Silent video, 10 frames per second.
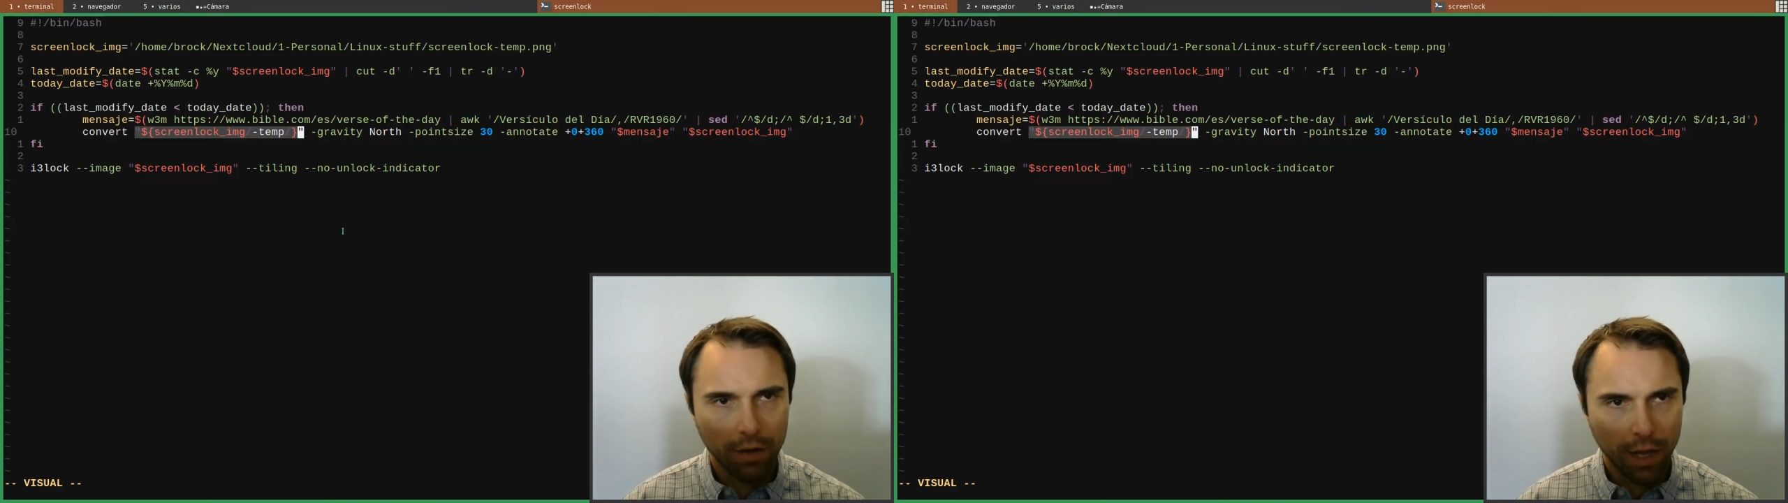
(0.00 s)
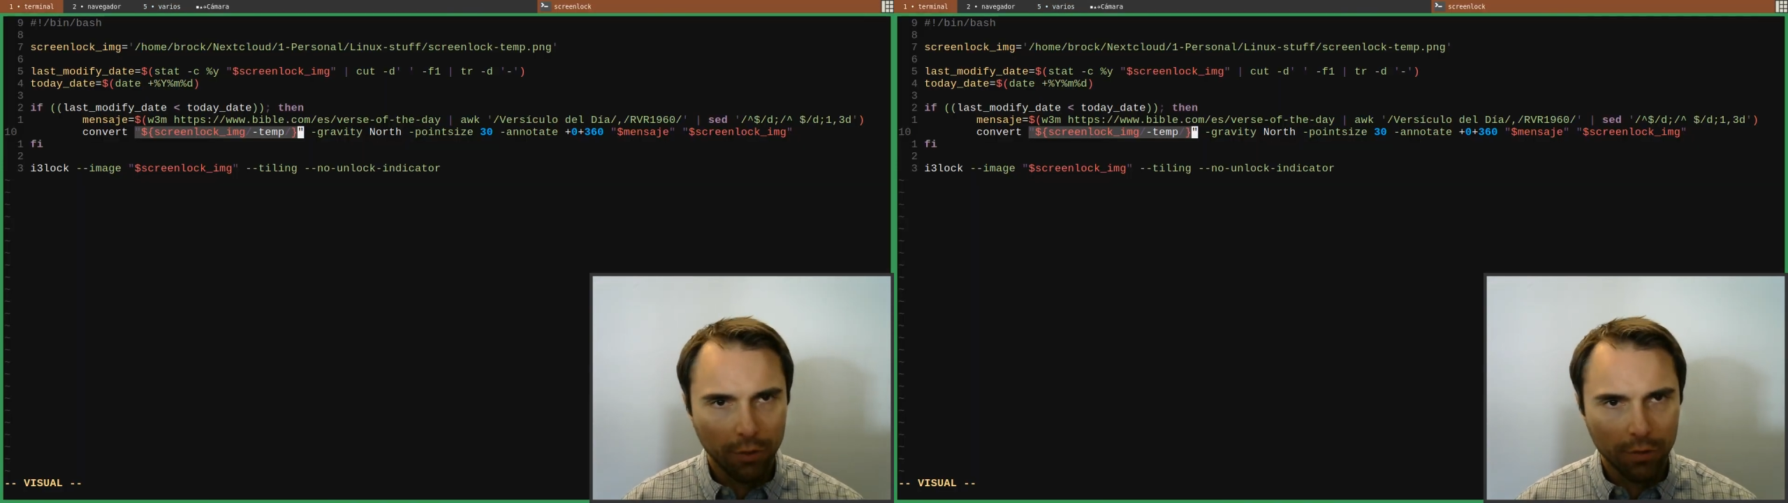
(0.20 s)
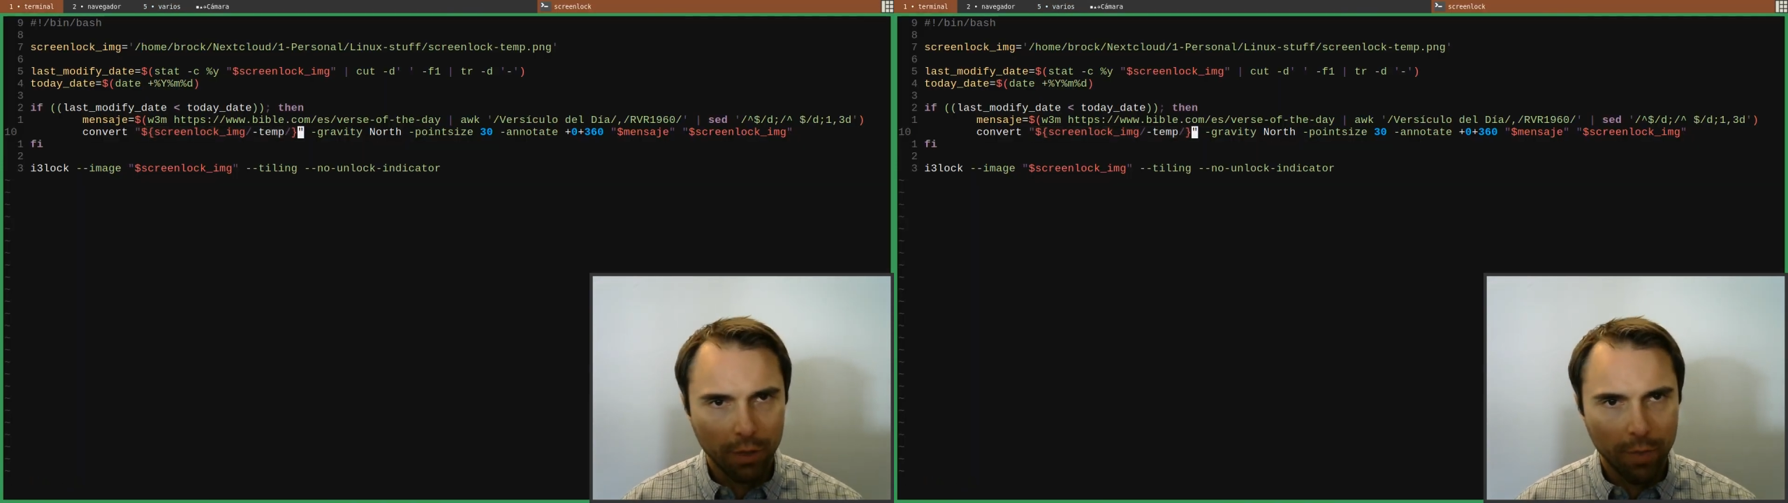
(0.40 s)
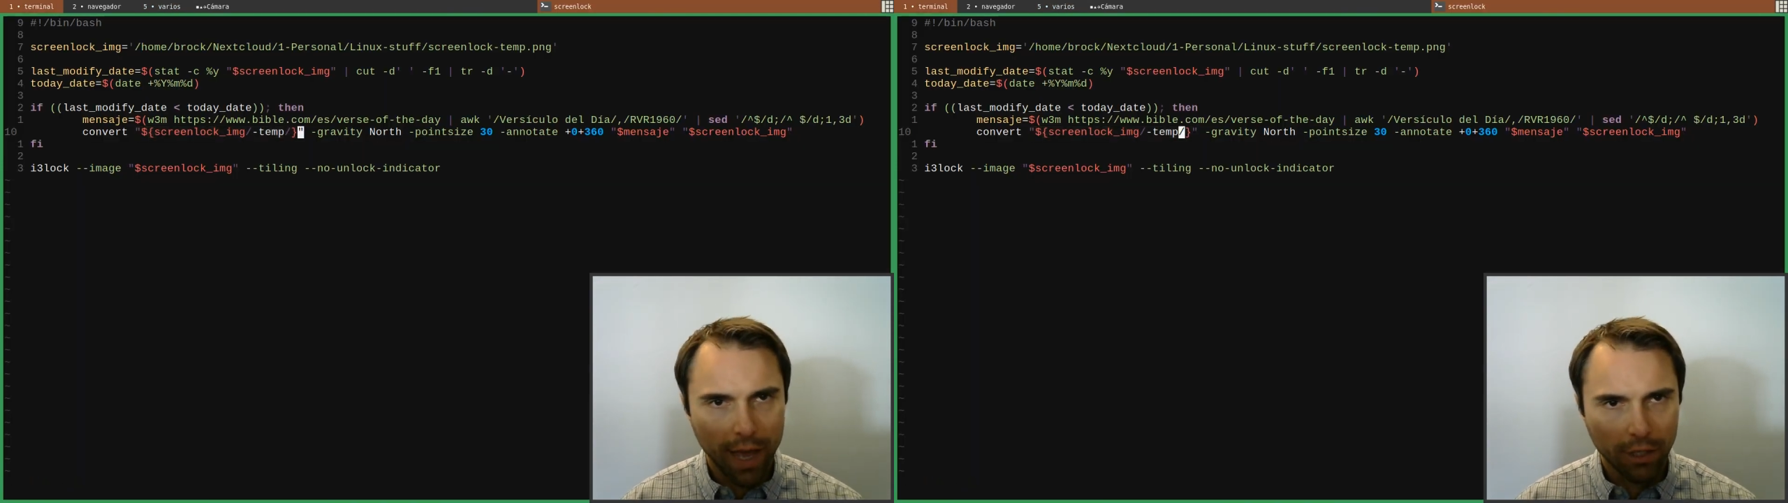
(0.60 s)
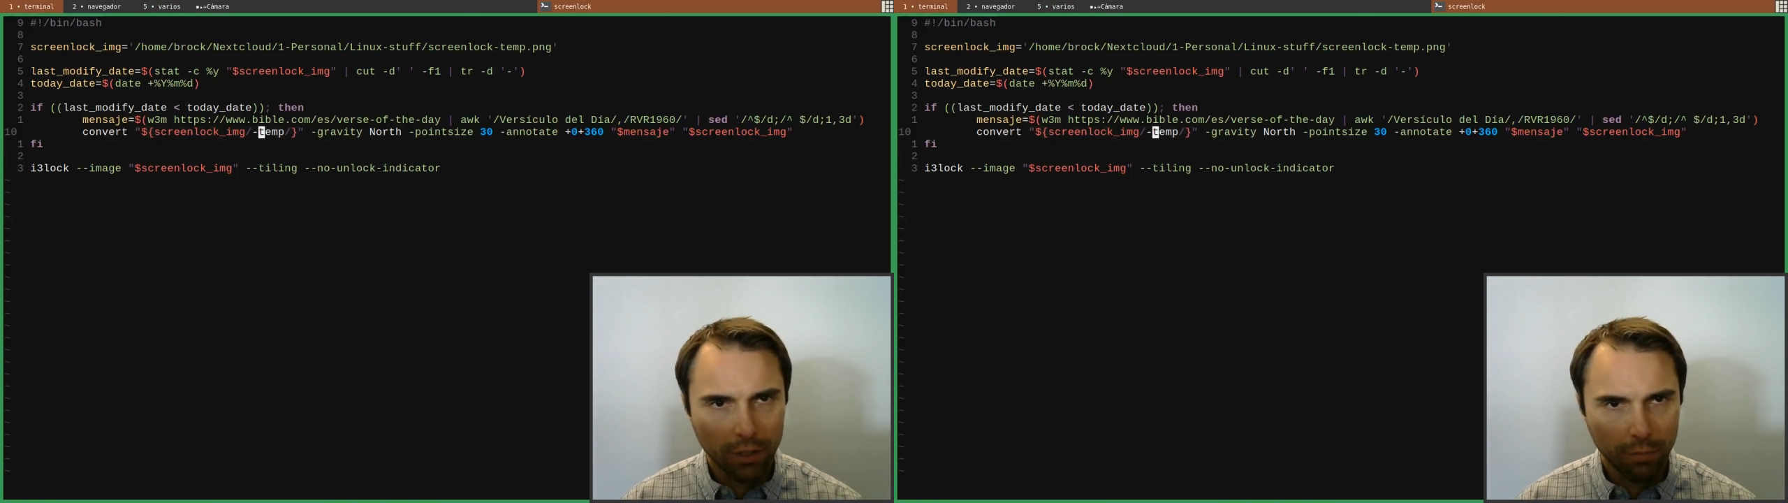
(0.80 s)
I use the
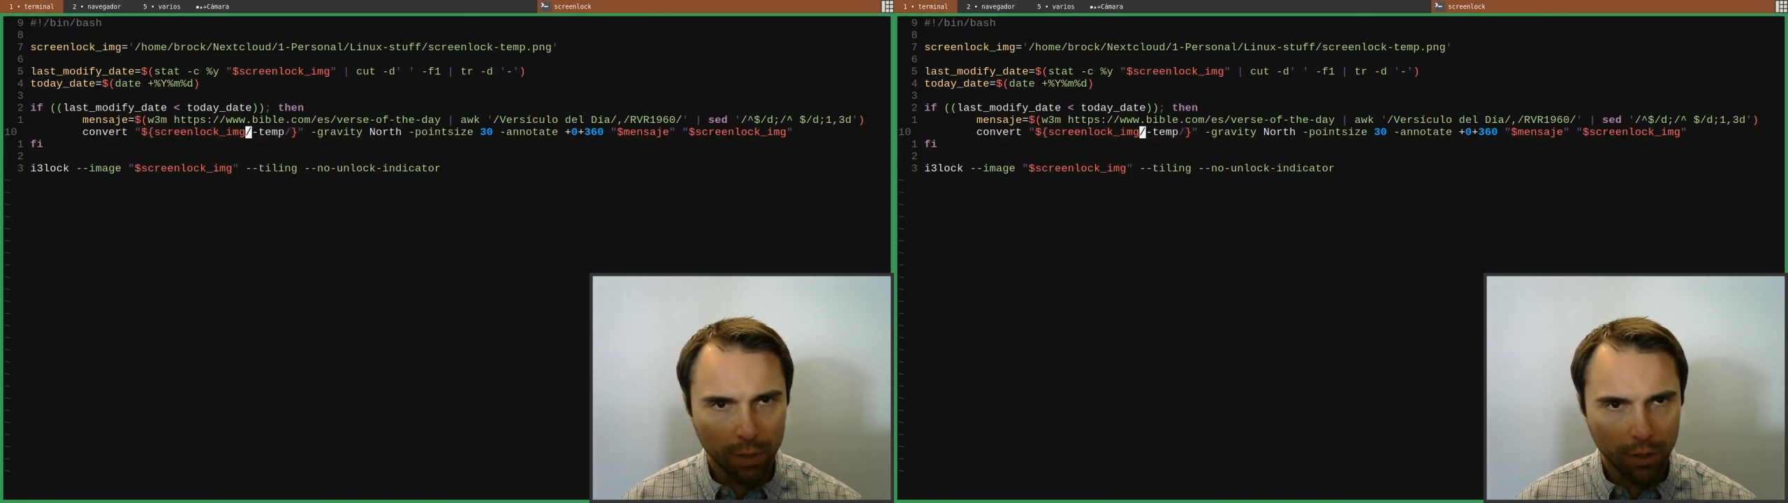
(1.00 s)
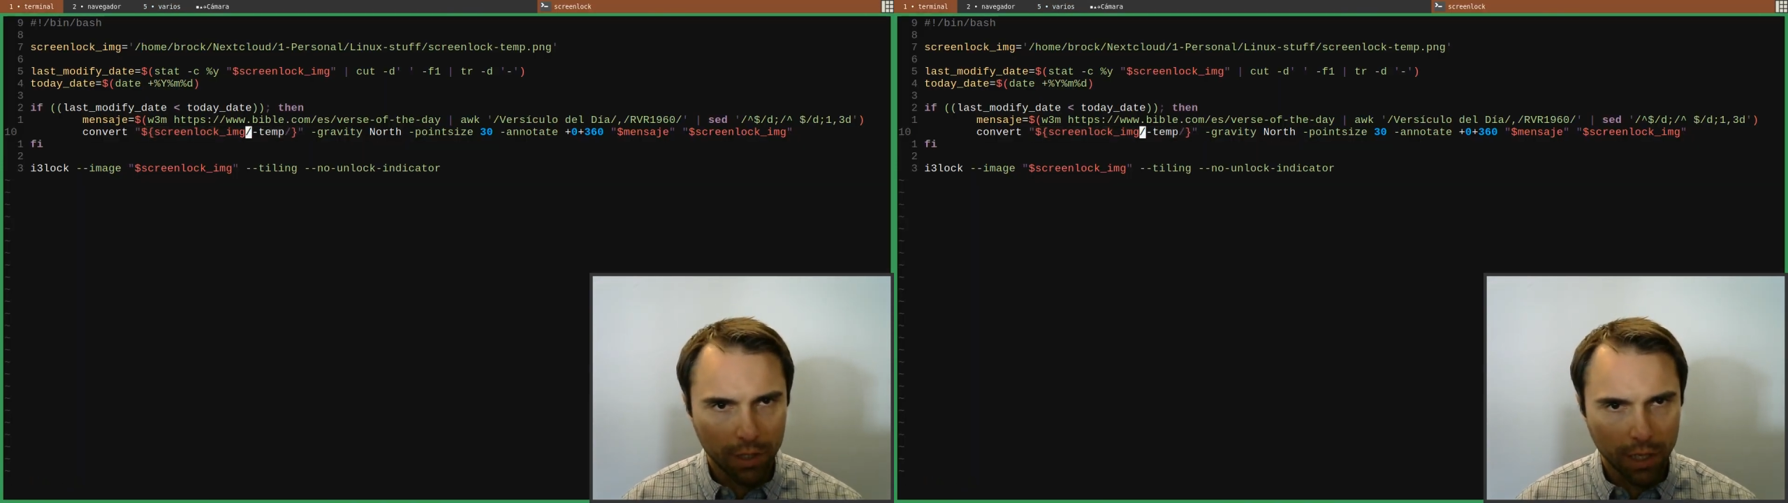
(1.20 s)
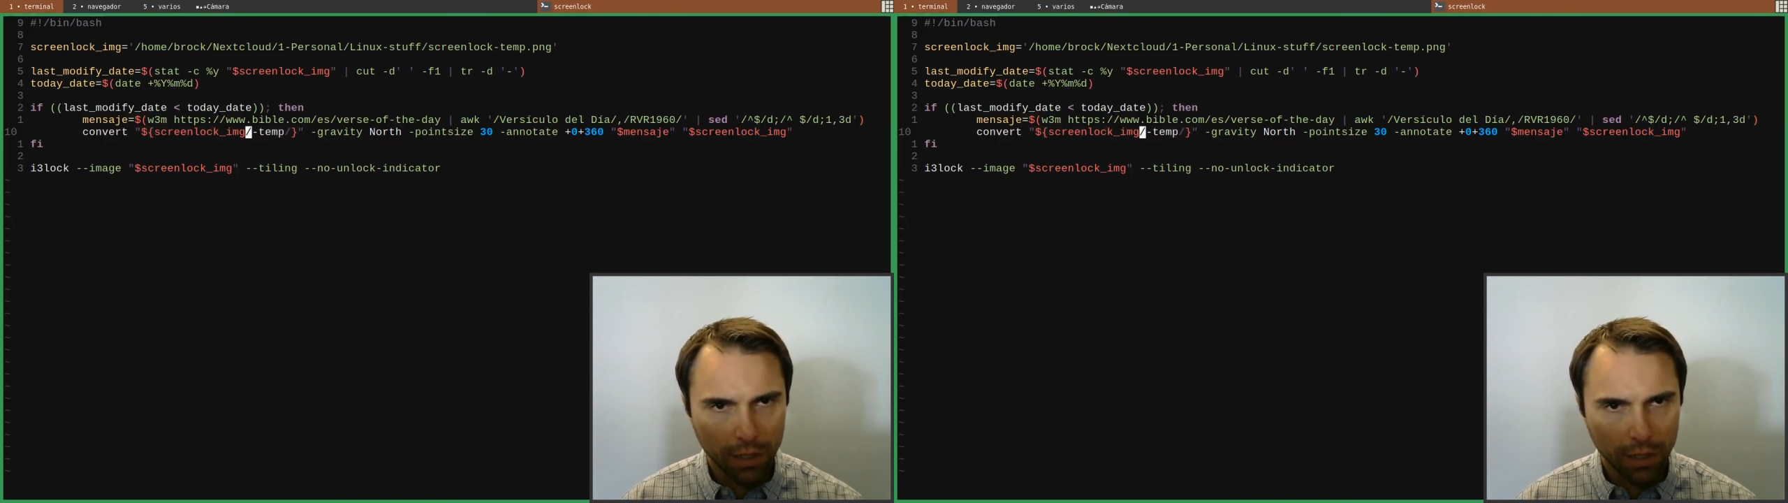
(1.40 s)
bash built-in to